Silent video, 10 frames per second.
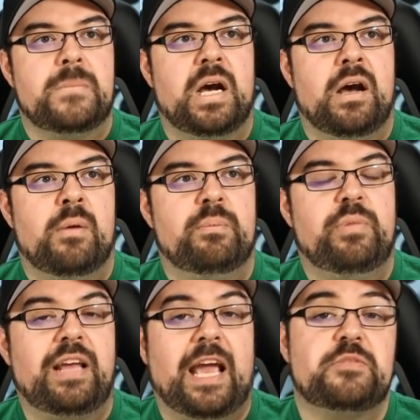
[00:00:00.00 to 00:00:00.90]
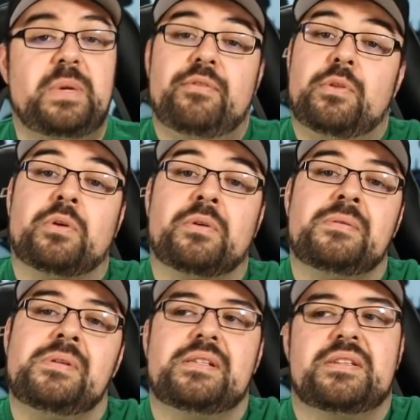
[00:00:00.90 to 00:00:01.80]
Um, but as we've
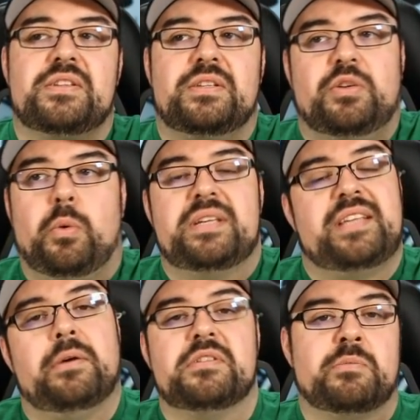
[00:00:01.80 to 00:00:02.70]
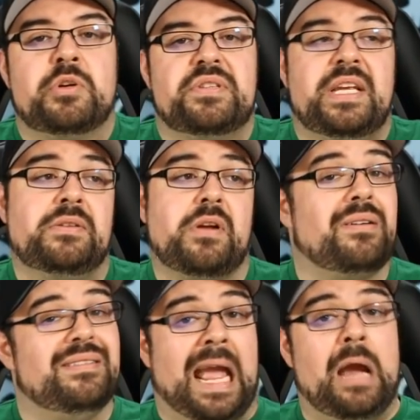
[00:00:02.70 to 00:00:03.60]
learned, toy sales and merch sales
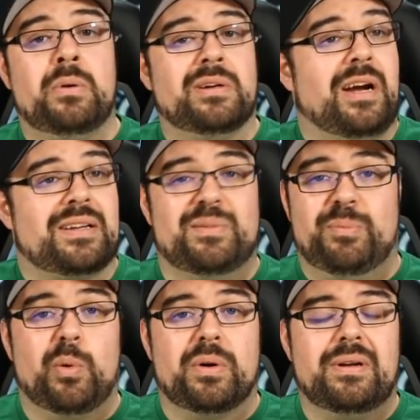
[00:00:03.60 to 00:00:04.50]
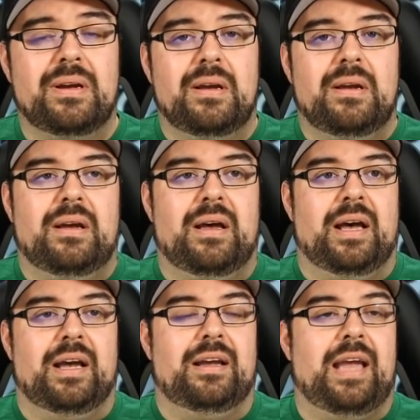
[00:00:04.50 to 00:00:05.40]
are down across the board
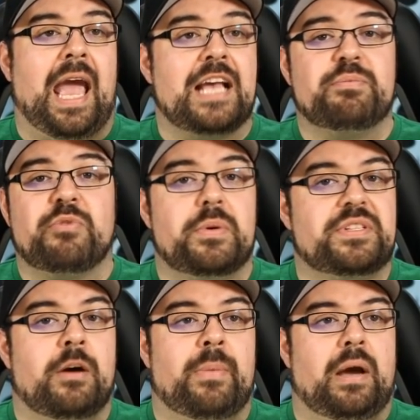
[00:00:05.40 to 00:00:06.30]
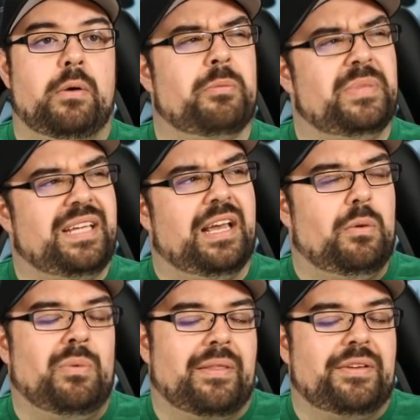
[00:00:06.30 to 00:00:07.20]
uh, Hasbro has come out, or
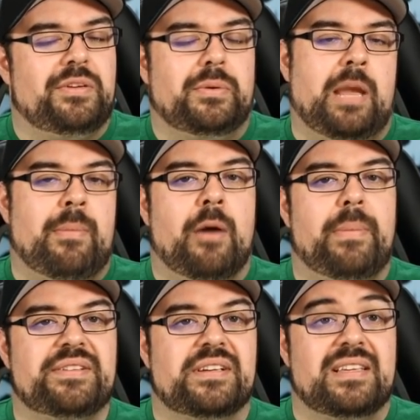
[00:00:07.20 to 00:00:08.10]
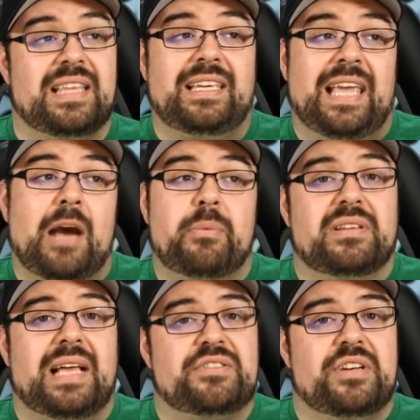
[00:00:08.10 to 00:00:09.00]
Mattel, one of the two came out, basically said, like, yeah, with
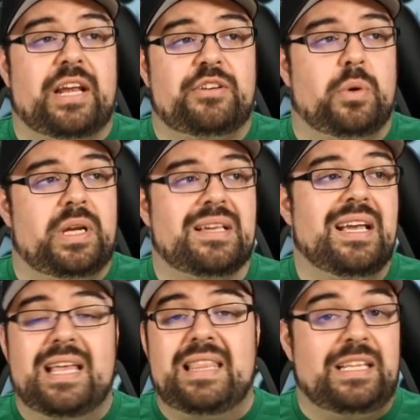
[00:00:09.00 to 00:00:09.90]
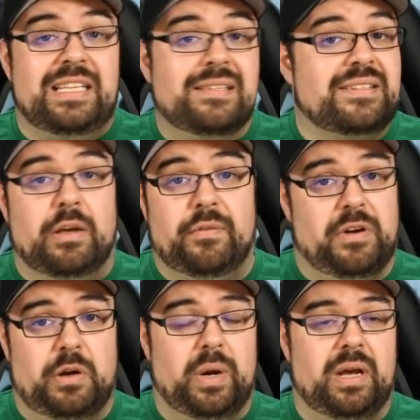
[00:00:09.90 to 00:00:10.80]
the Last Jedi toys, they didn't sell
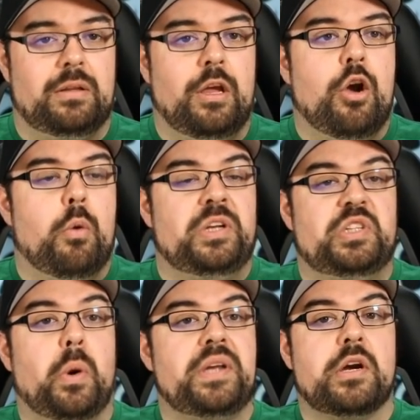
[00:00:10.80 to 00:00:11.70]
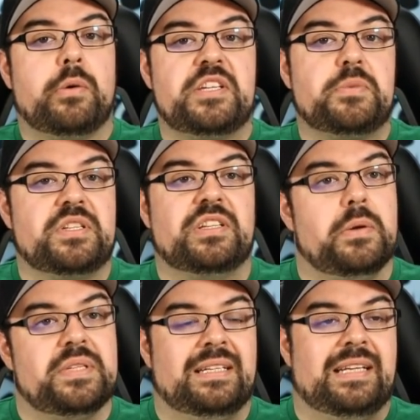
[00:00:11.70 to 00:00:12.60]
very well. When Toys R Us was
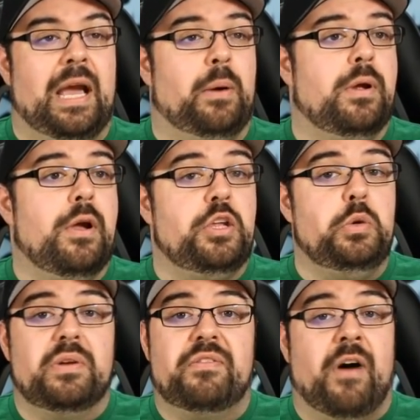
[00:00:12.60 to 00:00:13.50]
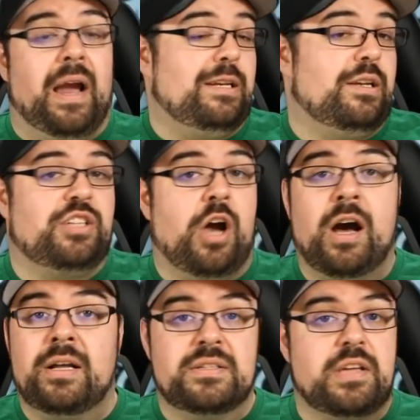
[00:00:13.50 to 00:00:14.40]
closing down, you could find
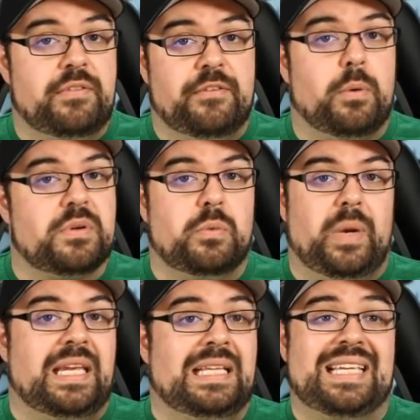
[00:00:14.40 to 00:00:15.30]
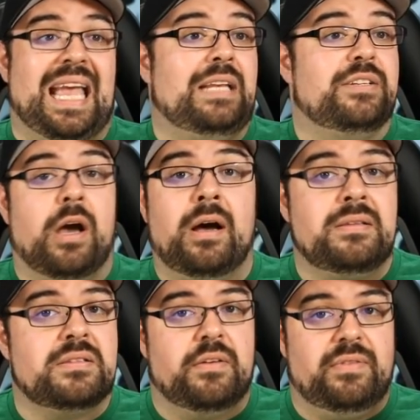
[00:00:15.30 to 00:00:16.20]
tons of The Force Awakens and
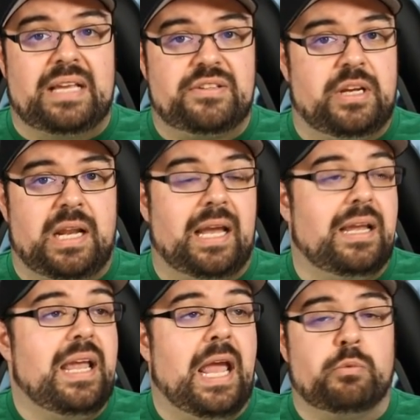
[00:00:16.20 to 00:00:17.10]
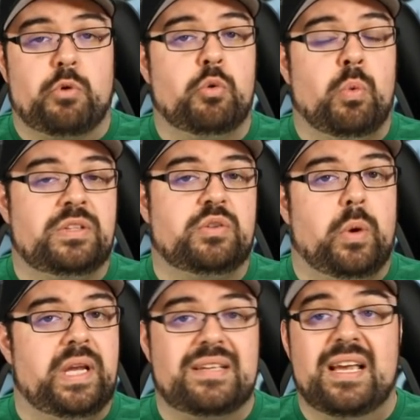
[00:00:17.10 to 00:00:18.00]
tons of Last Jedi and Rogue One
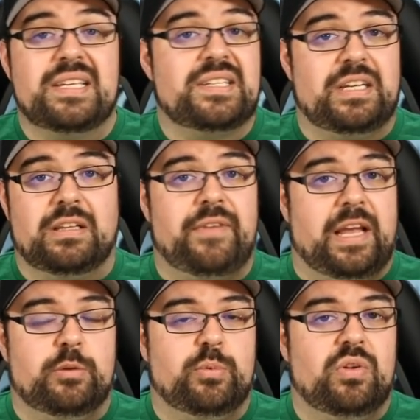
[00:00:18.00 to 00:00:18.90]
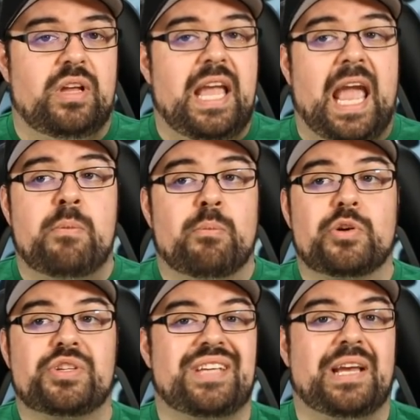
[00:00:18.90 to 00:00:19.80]
toys still available, and
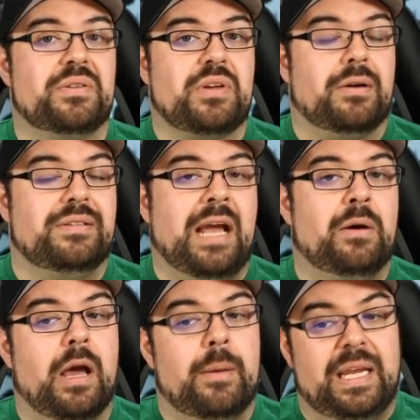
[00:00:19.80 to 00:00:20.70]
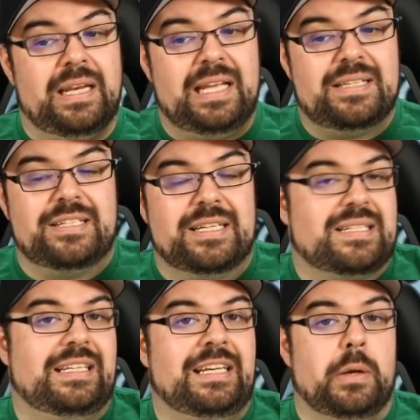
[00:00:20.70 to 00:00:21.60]
merch sales are down. I mean, it's
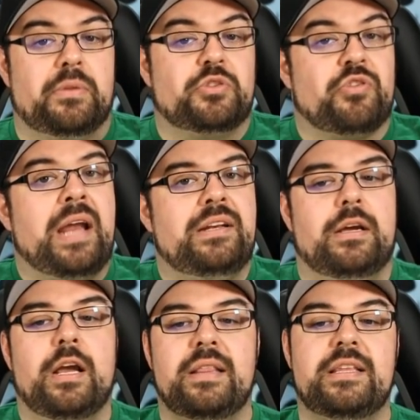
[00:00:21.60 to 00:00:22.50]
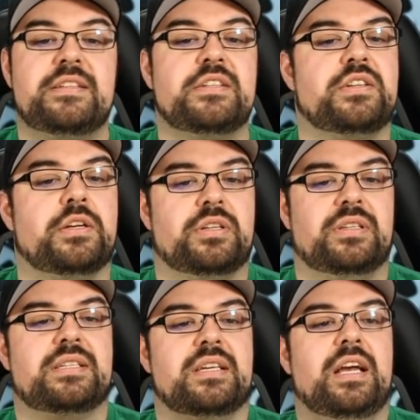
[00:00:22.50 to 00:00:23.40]
just, you know, they're trying to, this is
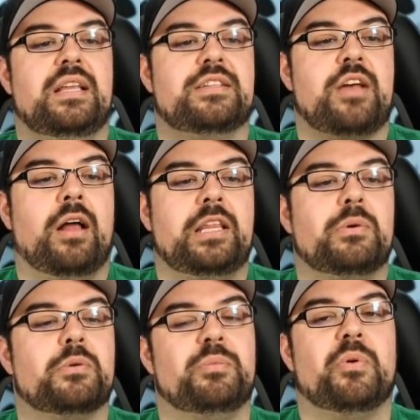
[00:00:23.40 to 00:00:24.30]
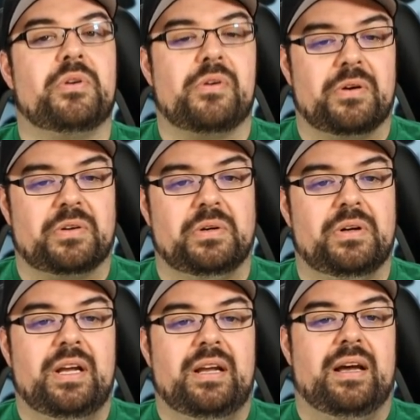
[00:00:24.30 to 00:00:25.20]
such, this, this Hollywood Reporter
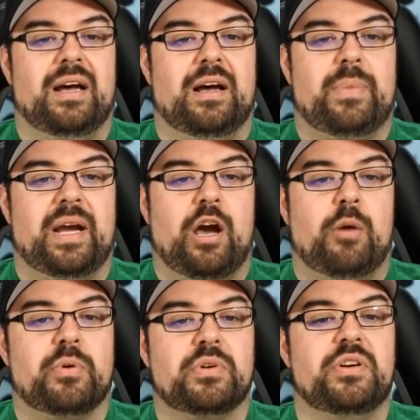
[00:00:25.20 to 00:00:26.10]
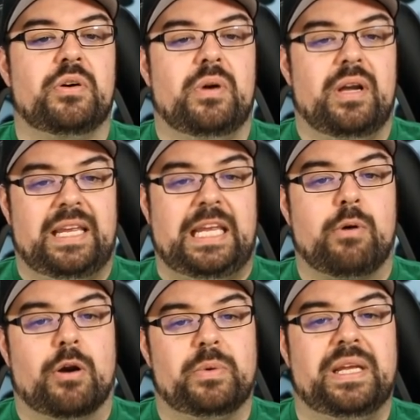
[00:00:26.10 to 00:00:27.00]
article uh, by Alberto E.
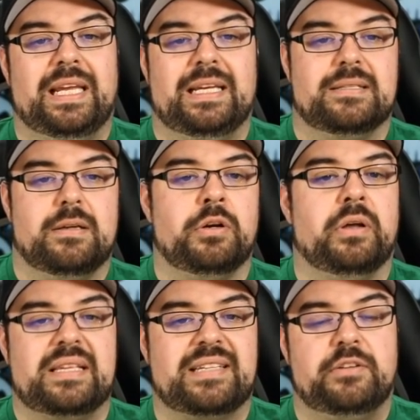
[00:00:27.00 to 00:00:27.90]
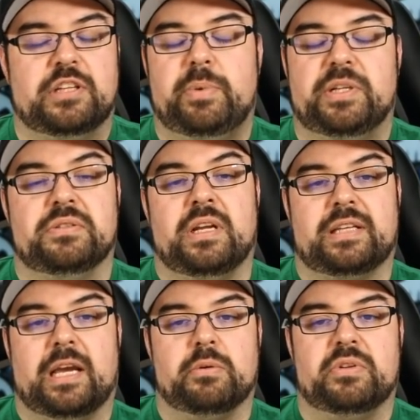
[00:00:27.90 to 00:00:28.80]
Rodriguez. Oh, no, that's the guy who took his picture, not
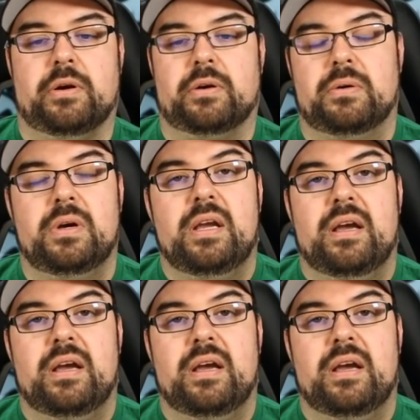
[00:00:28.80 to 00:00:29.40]
the guy who wrote the article.